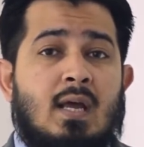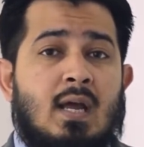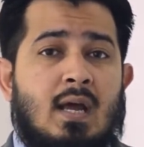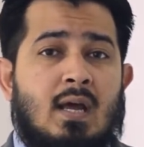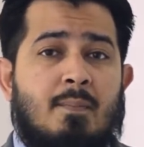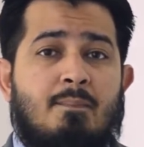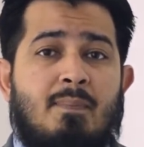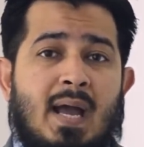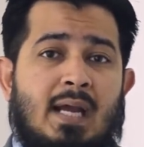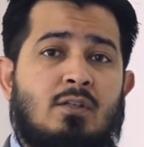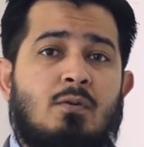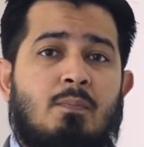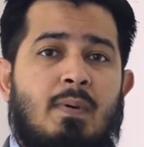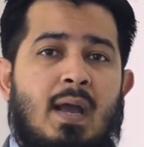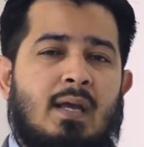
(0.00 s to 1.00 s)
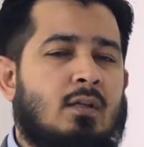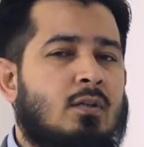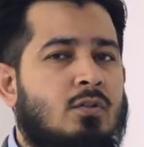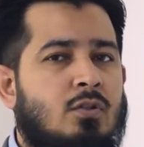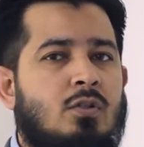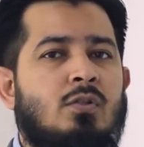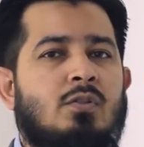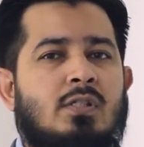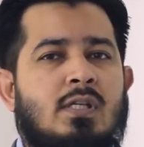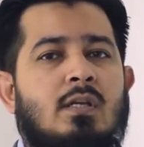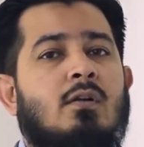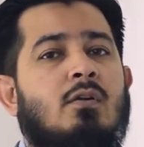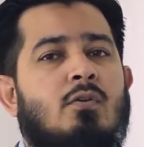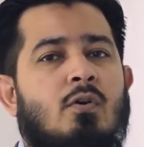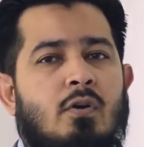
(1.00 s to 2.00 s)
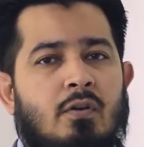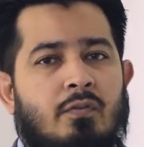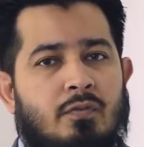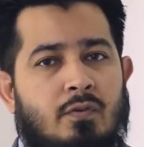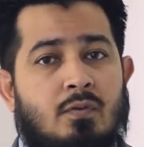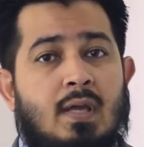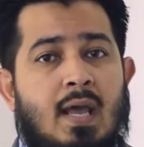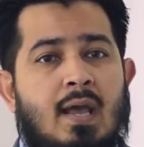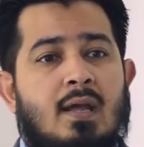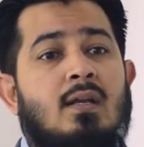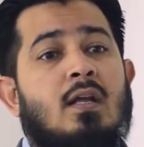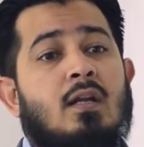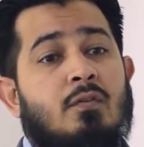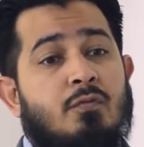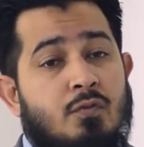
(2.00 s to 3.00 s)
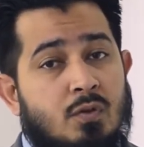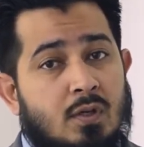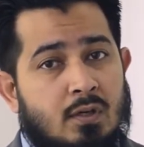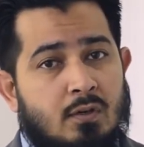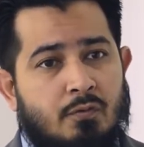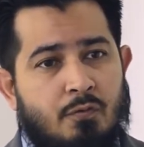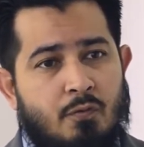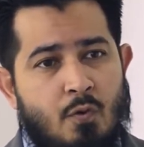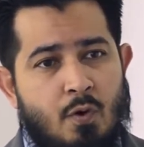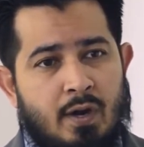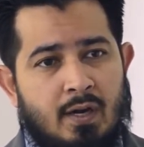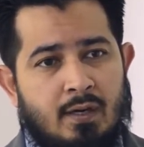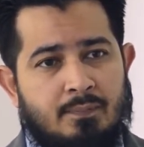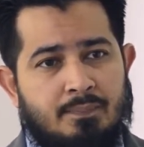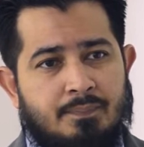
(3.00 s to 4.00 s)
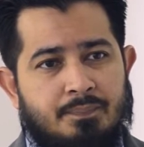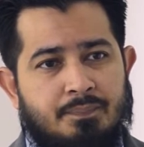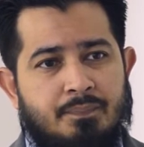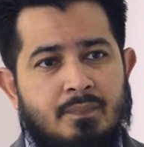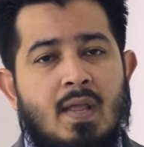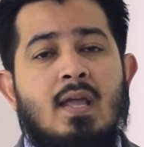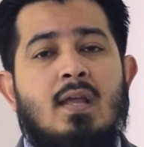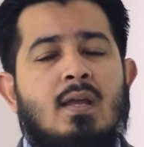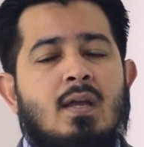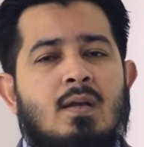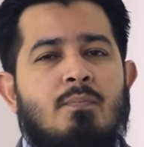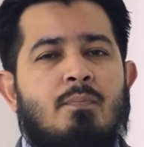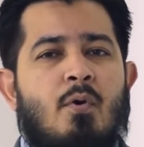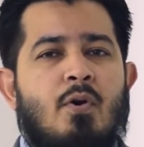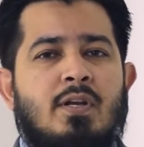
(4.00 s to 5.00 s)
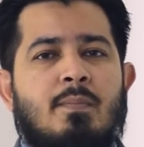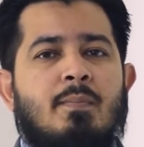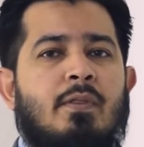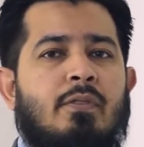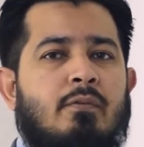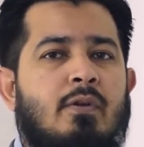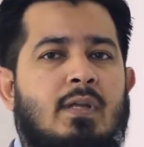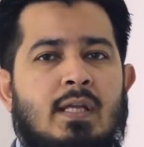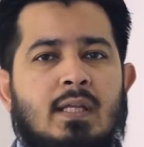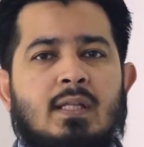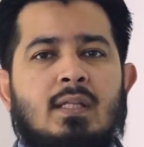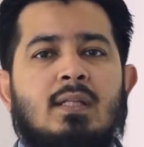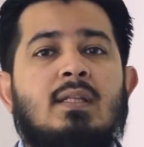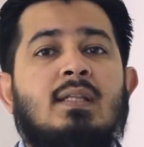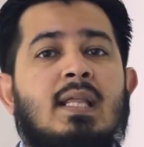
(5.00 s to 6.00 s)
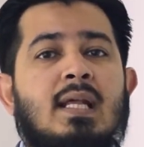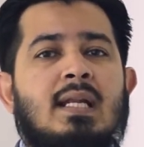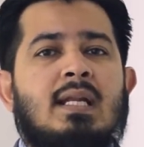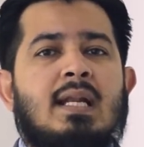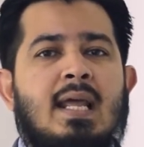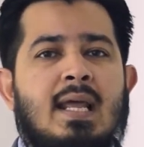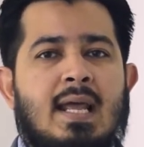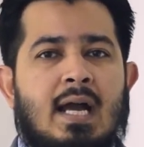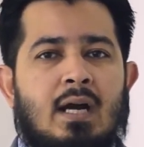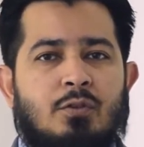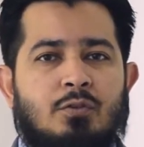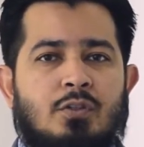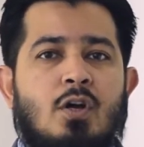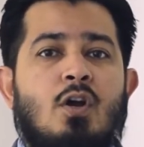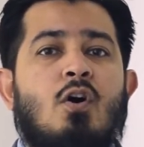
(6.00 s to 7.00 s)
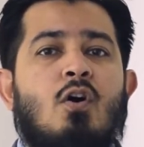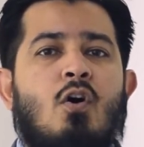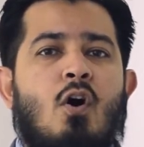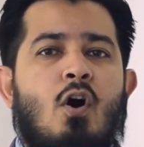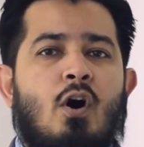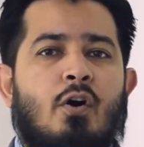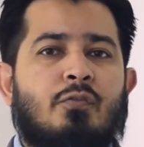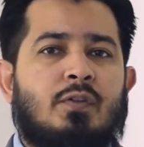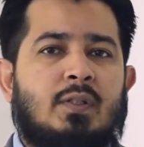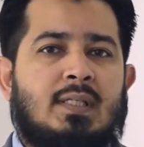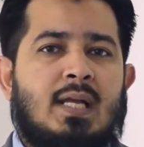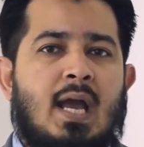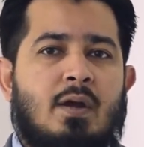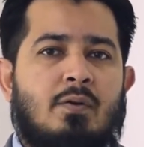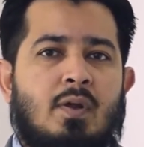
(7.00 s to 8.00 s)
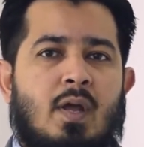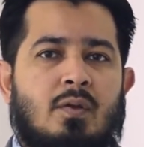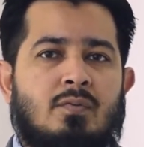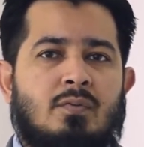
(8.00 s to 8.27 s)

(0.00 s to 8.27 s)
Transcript: back to back. Choose single row if you can and if you can afford it. Point number 3, the layout of the townhouse.